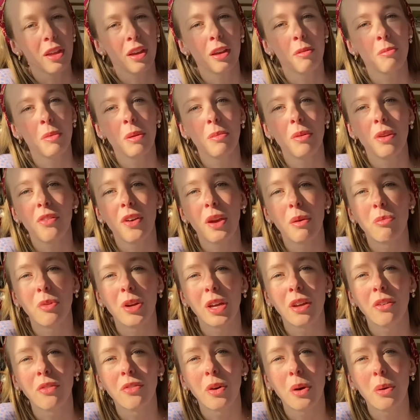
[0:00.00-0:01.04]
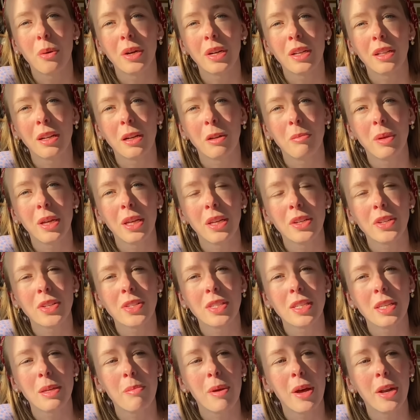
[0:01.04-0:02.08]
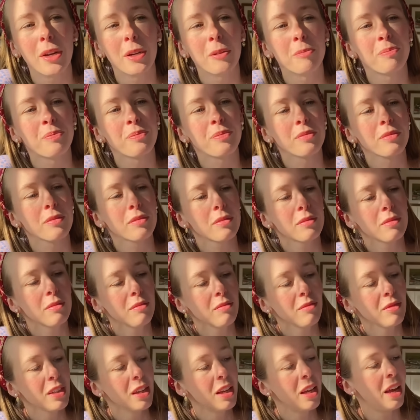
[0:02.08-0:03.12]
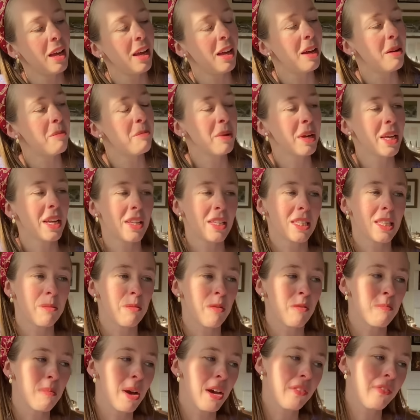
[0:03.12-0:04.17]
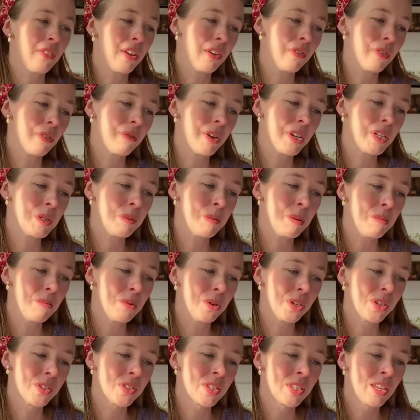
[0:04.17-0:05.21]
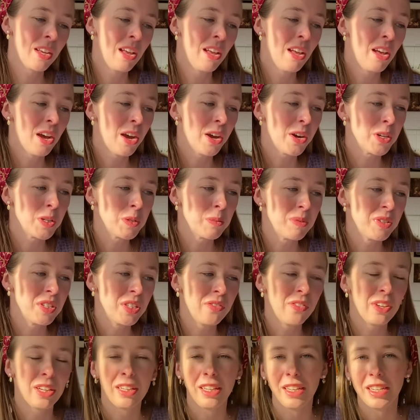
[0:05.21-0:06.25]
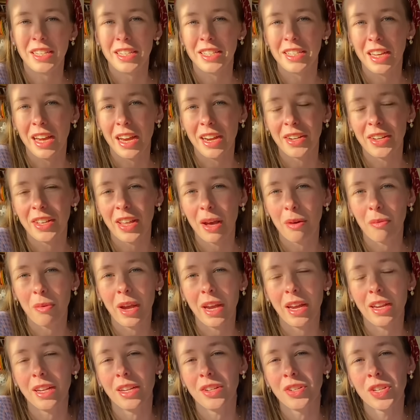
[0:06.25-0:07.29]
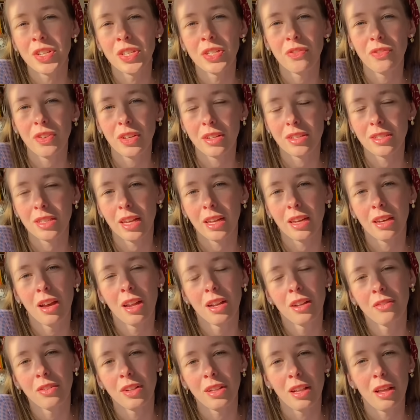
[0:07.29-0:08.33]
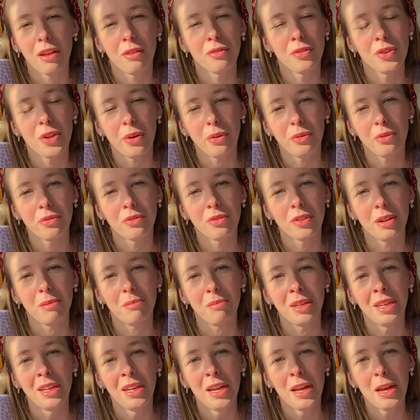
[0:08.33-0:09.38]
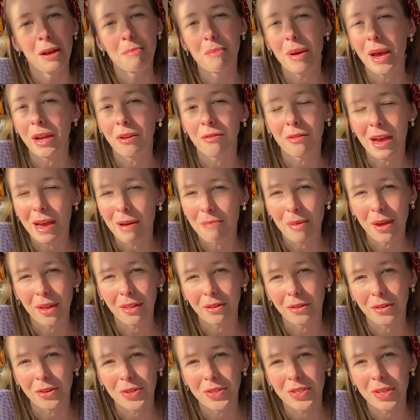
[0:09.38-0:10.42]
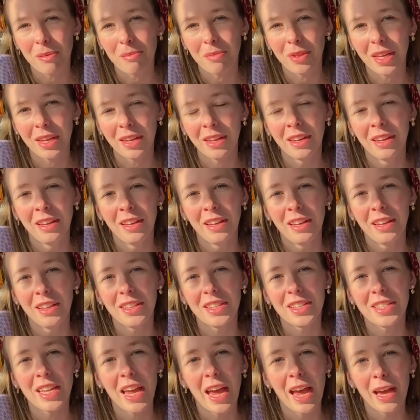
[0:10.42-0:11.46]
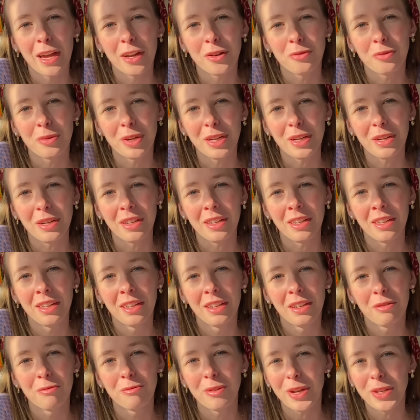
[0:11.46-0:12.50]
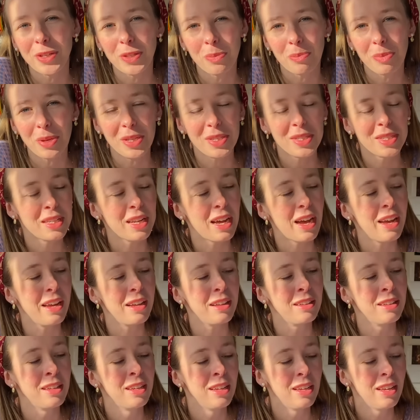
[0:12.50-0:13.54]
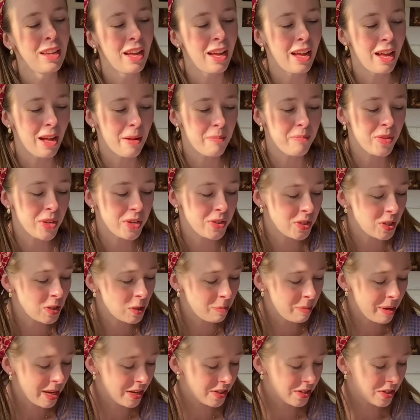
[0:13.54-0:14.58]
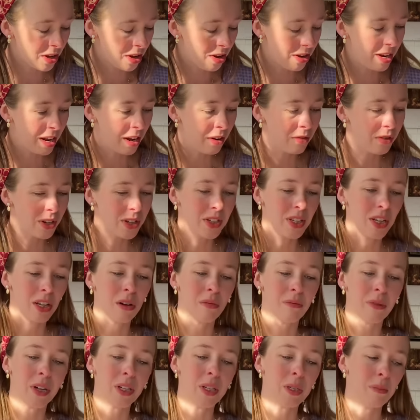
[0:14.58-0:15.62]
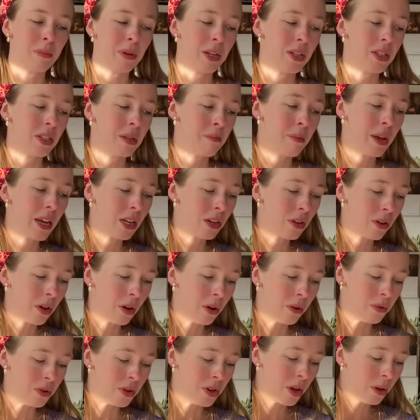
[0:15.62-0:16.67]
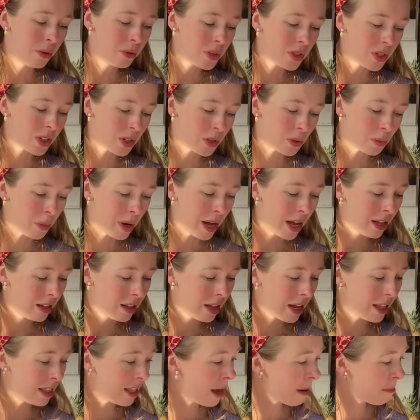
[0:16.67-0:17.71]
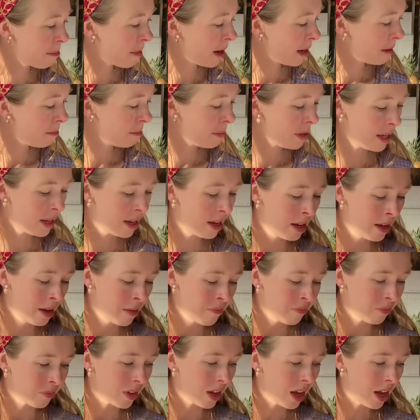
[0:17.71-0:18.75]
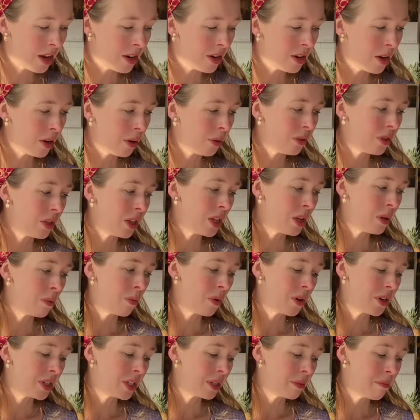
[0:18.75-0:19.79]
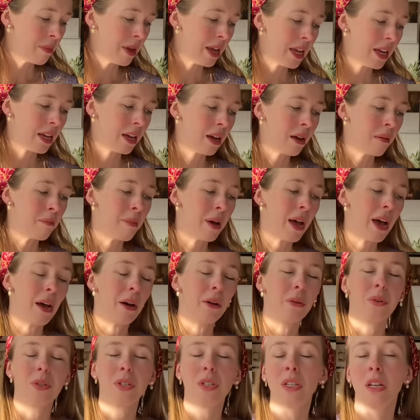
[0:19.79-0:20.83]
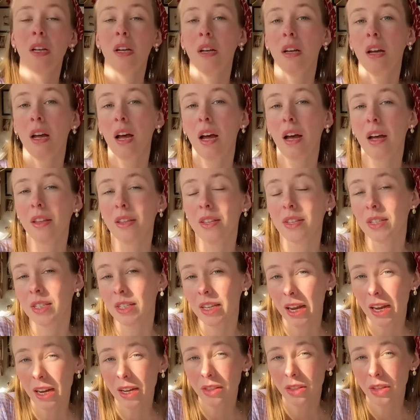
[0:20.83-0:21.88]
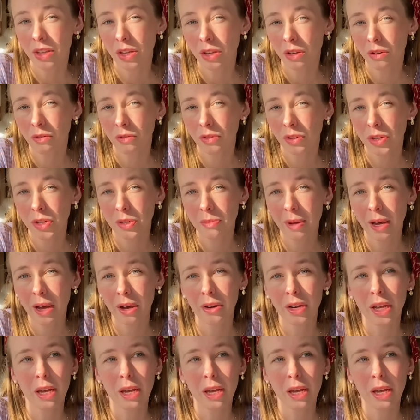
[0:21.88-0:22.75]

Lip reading: Maybe if I bring it forward a little bit, you'll see better. Because some of my favorite recipe books are specifically designed that way, and it just feels like kind of a love note from my grandmother or something, this handwritten recipe style. There's a space on every single recipe to make your own notes as well, and that might be a note that you want to make about the saint that you've learned about.